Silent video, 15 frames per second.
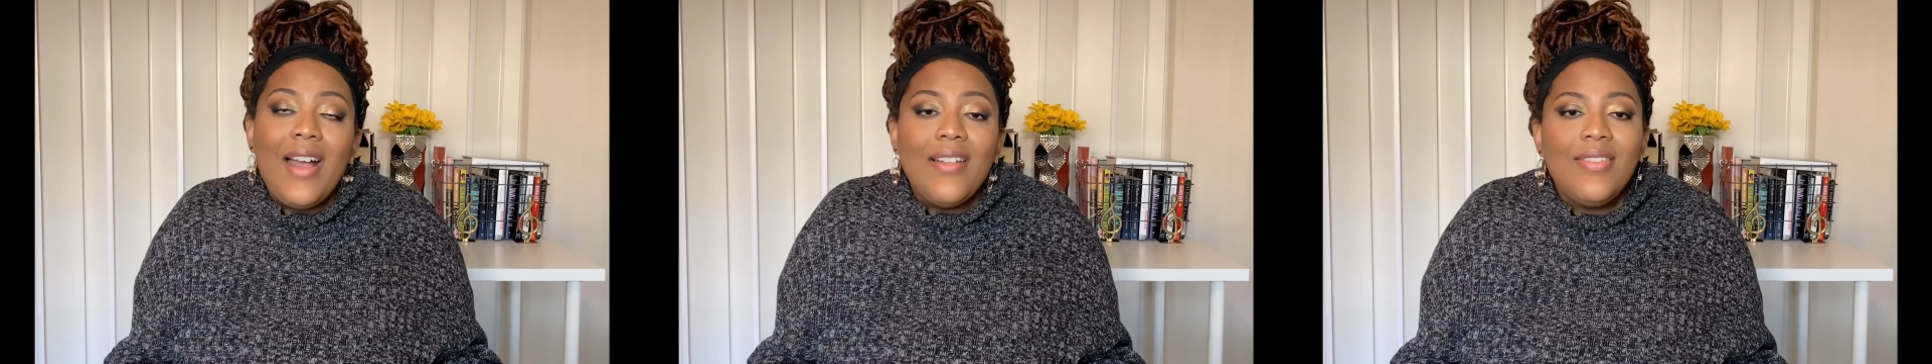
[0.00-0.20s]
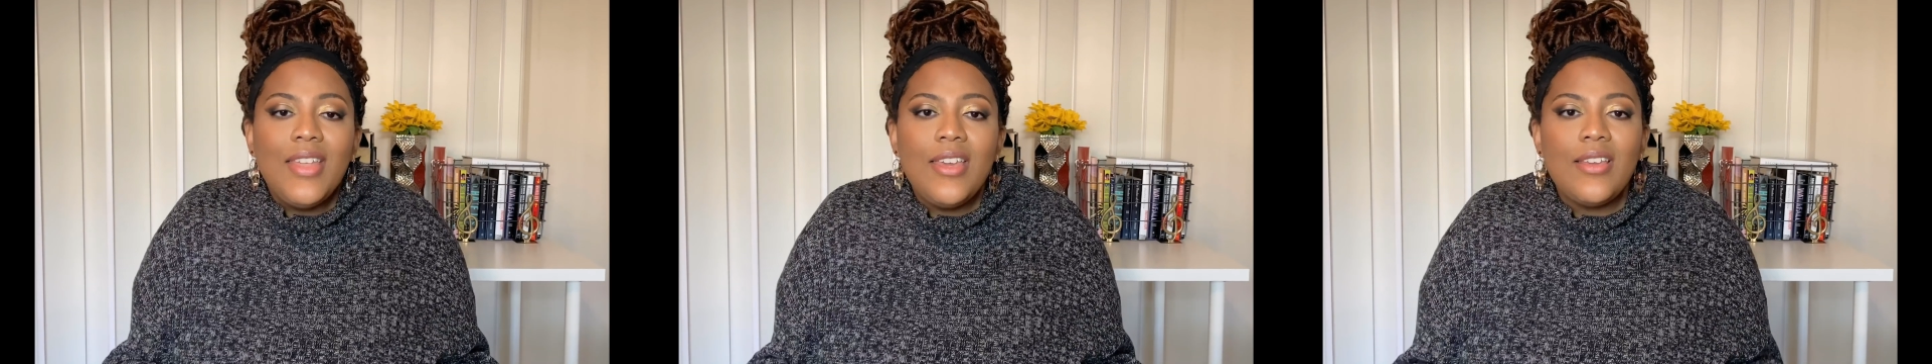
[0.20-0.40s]

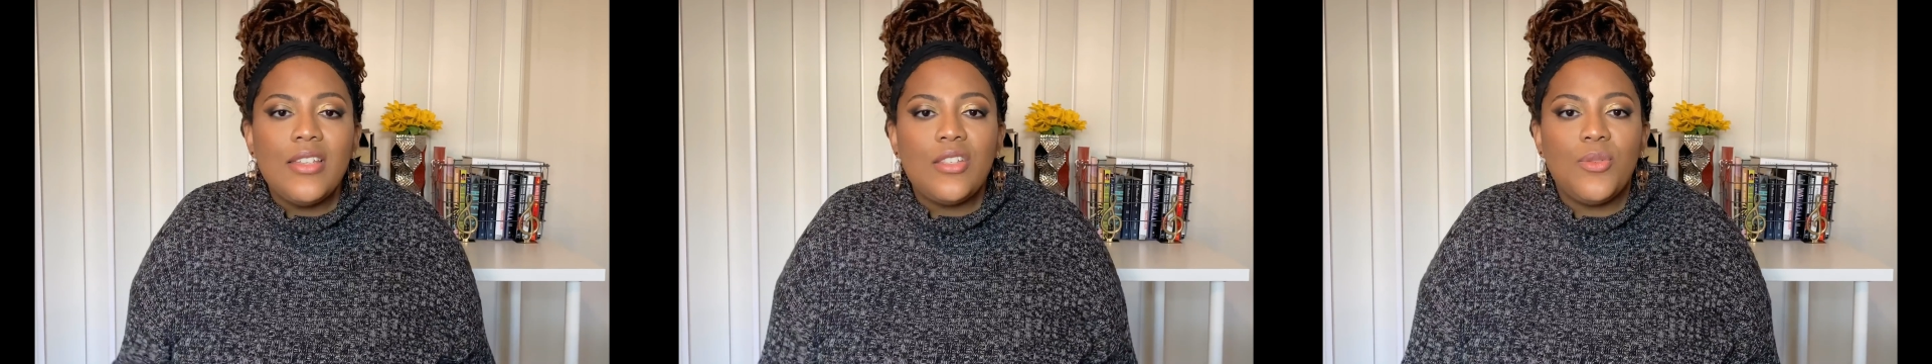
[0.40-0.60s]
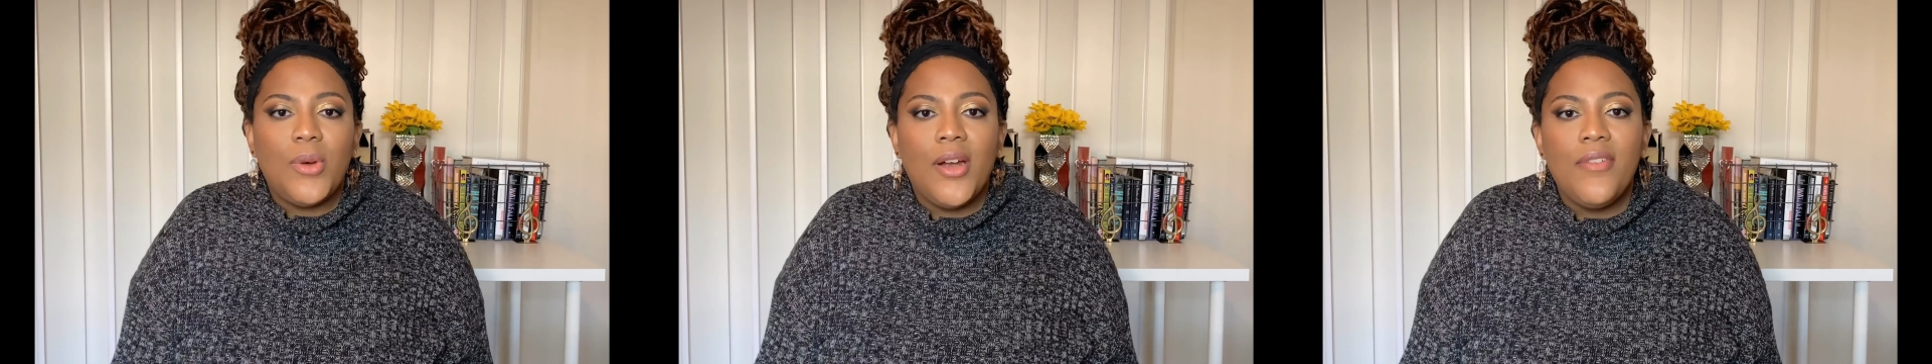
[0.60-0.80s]
think it's
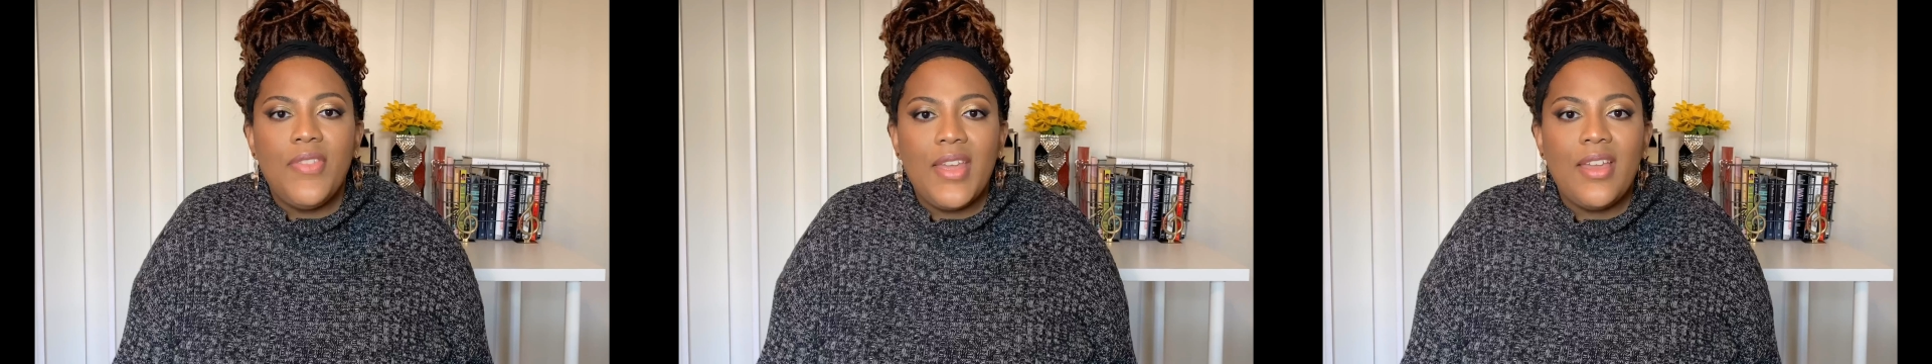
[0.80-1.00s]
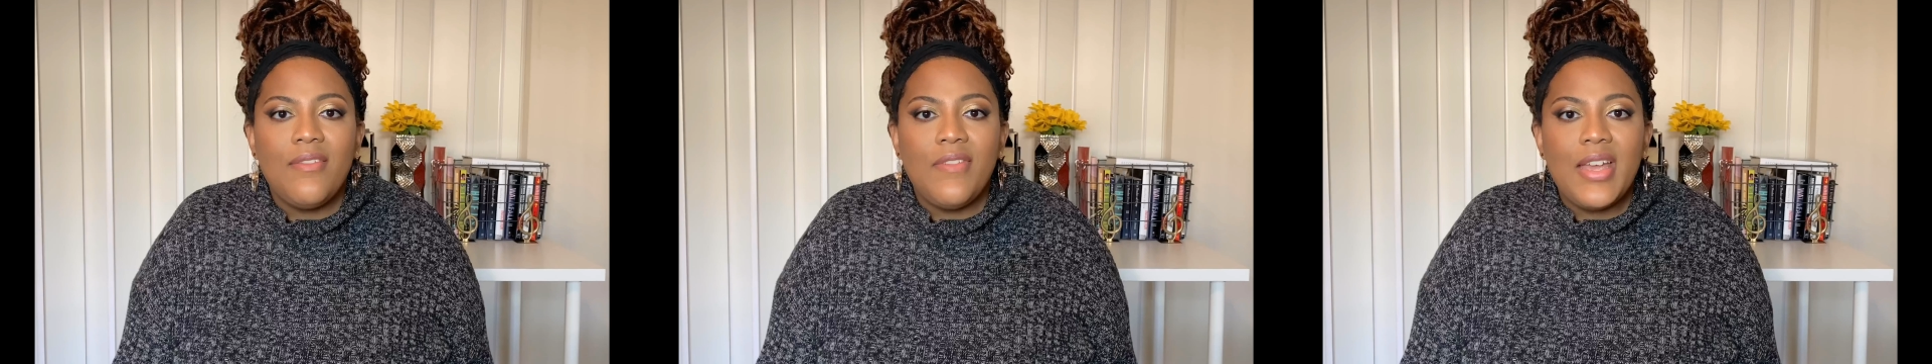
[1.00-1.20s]
worth the
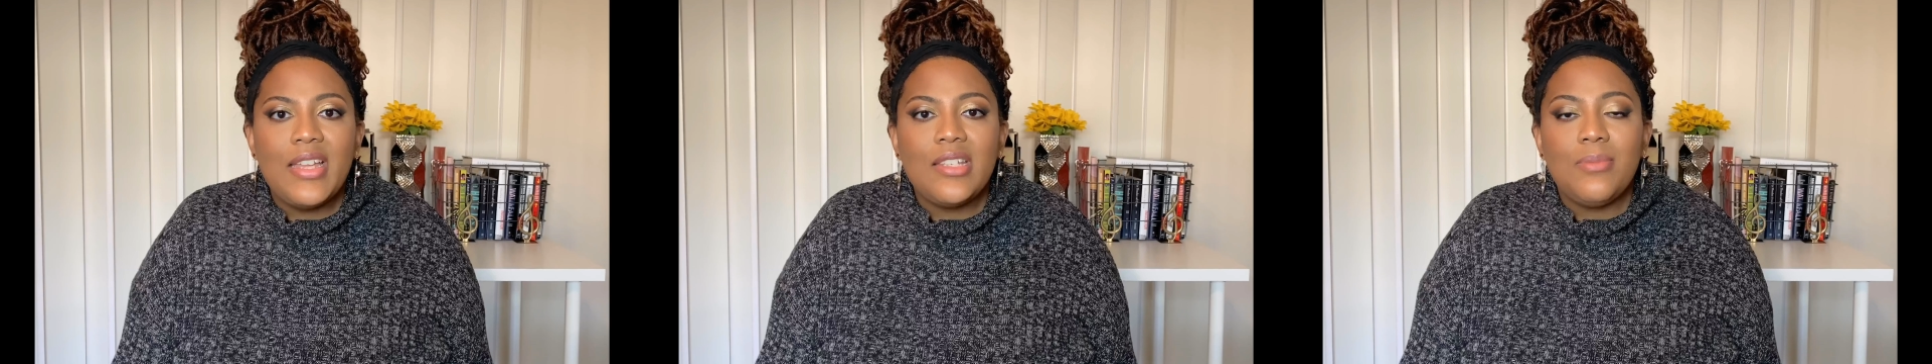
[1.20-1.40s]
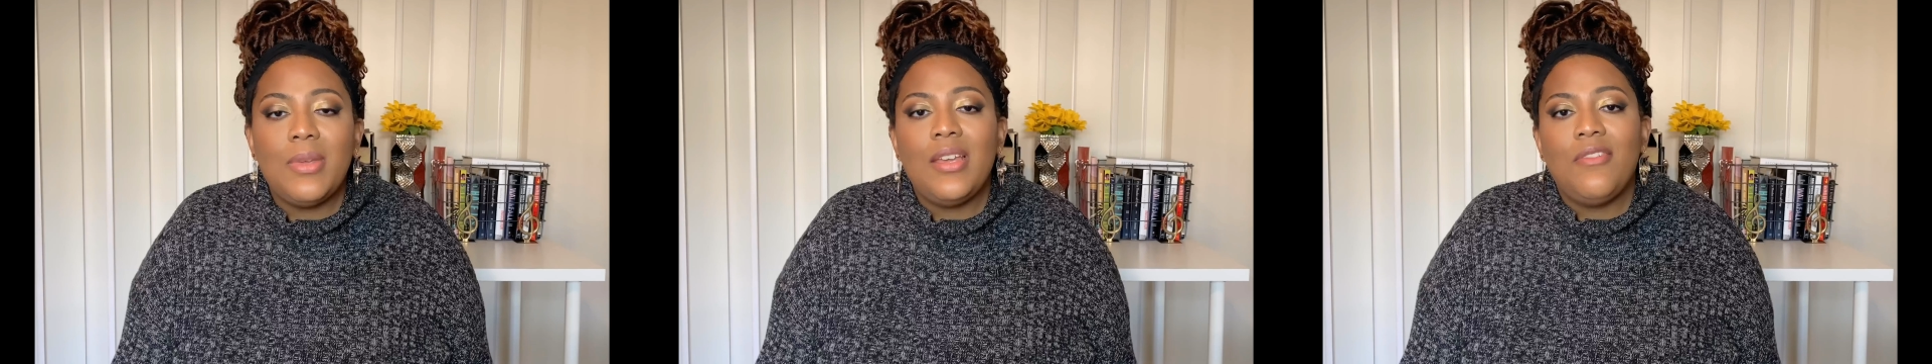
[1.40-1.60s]
investment.